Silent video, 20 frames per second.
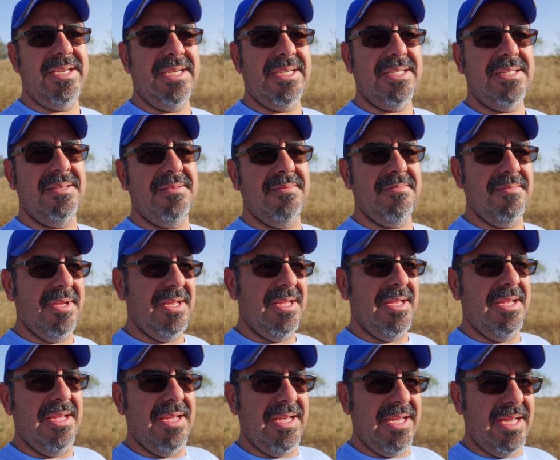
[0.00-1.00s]
Just
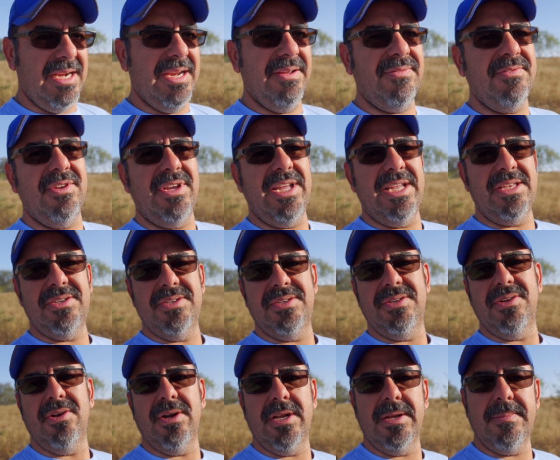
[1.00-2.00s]
enough to get you
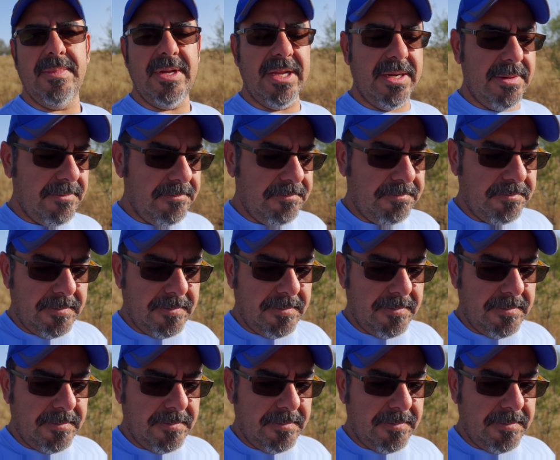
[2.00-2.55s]
started, but